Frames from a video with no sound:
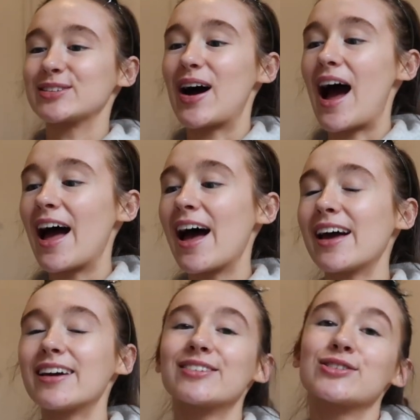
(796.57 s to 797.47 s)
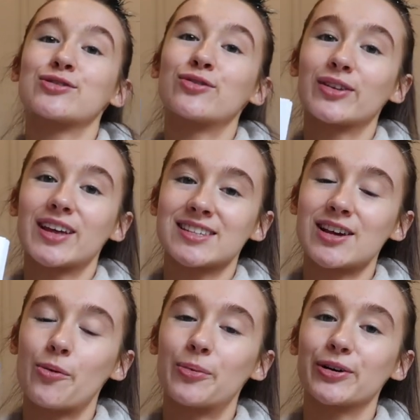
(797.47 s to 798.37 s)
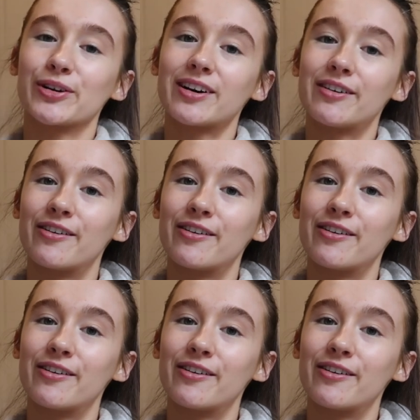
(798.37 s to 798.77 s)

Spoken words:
So I just wrote this little book